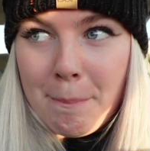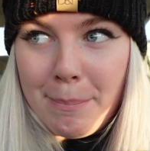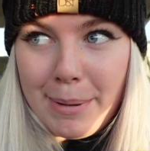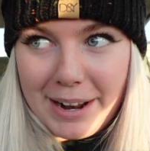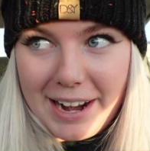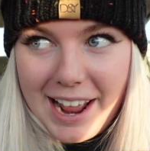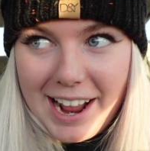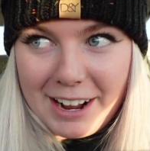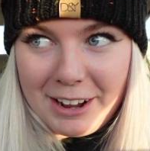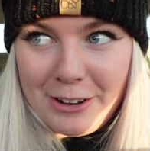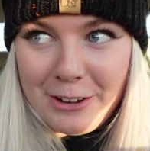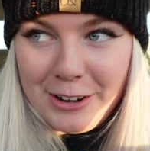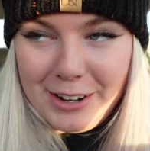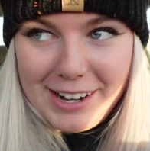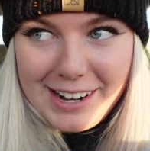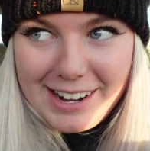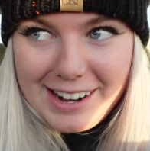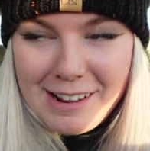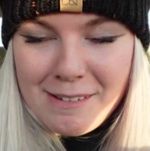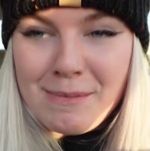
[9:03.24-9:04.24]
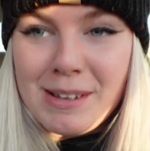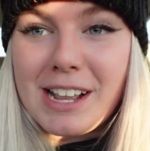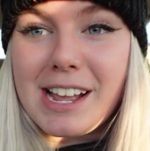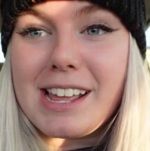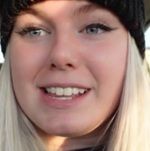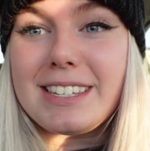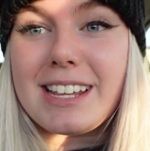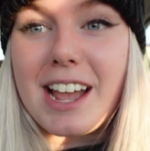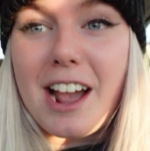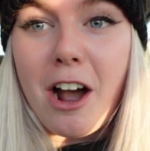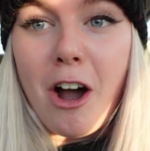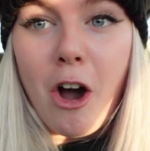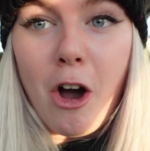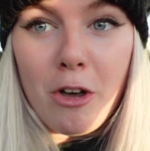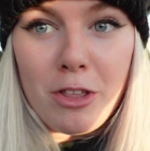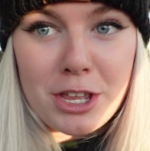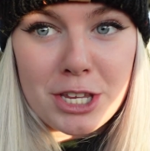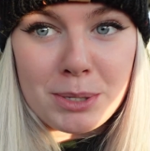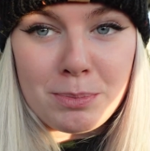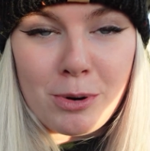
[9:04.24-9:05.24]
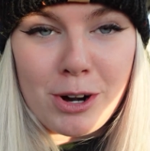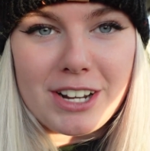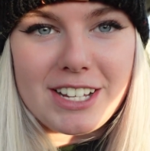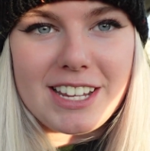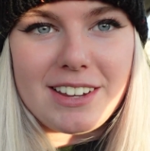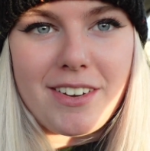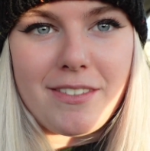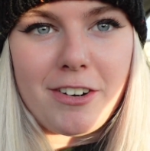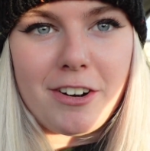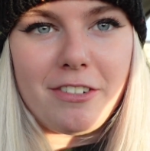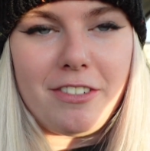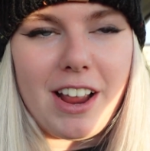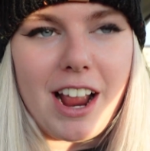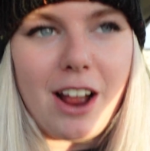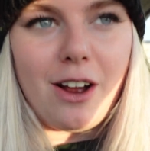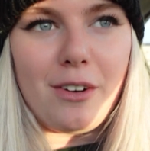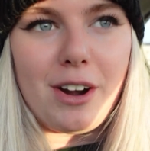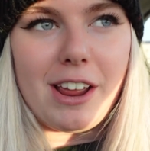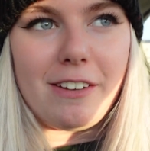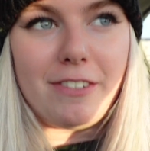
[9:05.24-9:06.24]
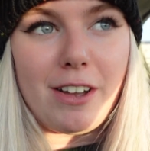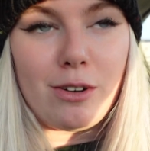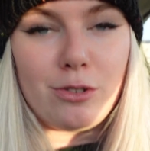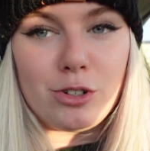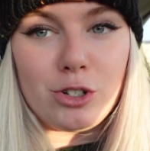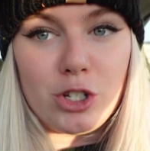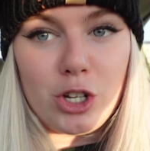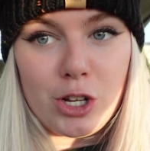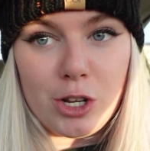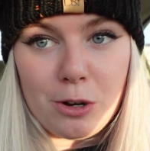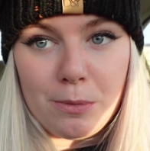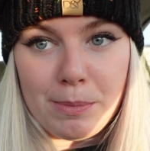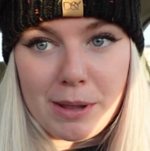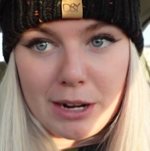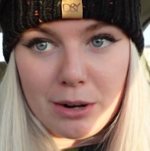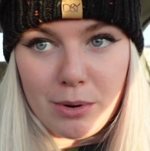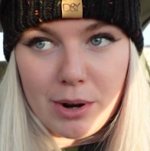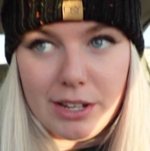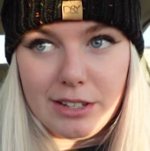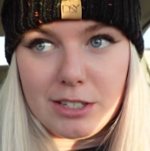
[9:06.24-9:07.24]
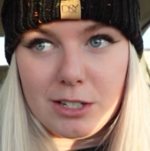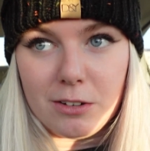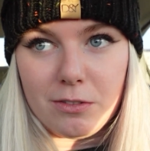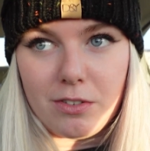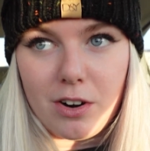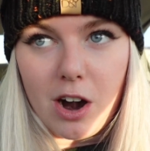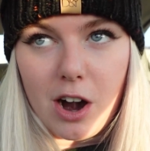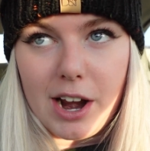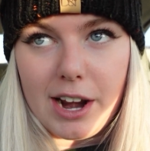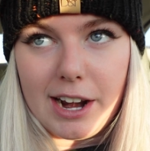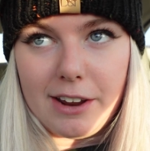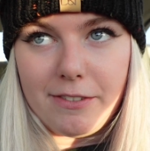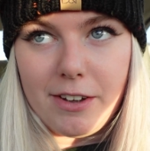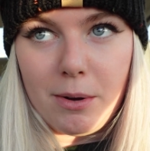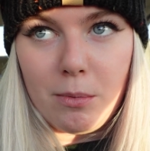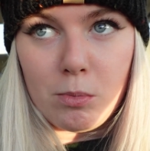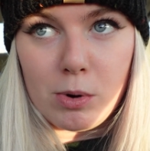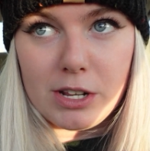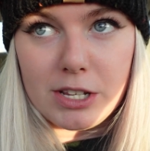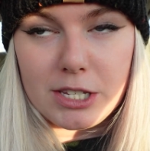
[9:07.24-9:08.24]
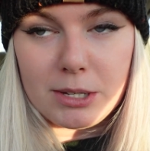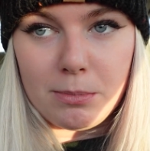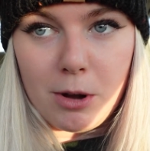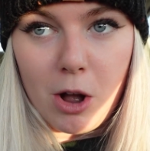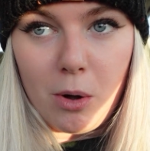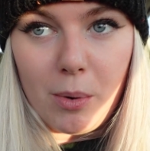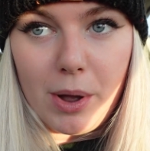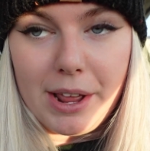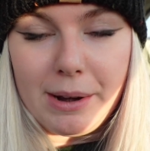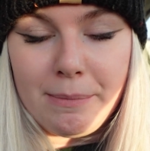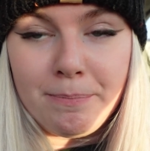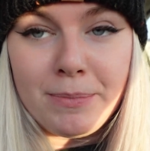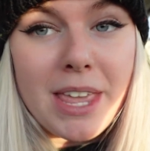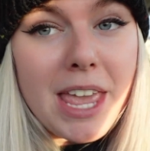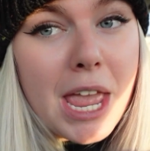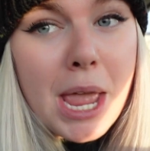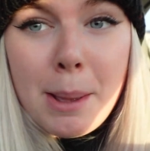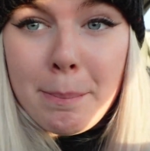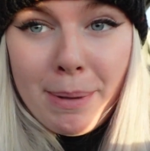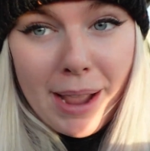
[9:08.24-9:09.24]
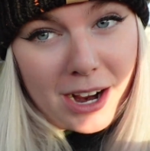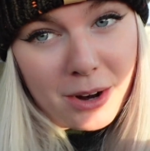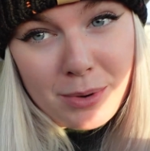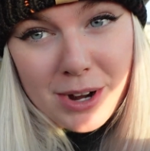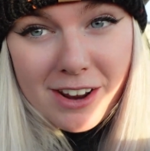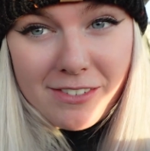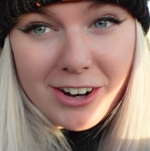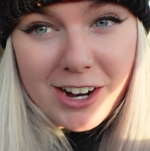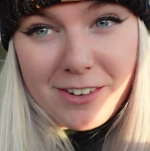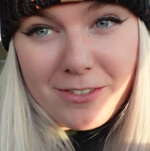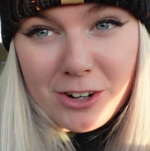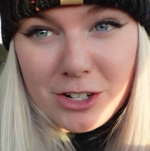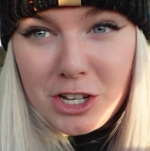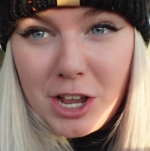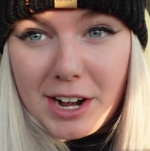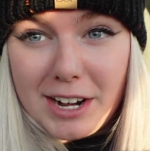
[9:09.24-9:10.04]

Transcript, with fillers: but I couldn't, because all the sports I've ever found, I found two big ones so far, and I found one small one. Back when I very first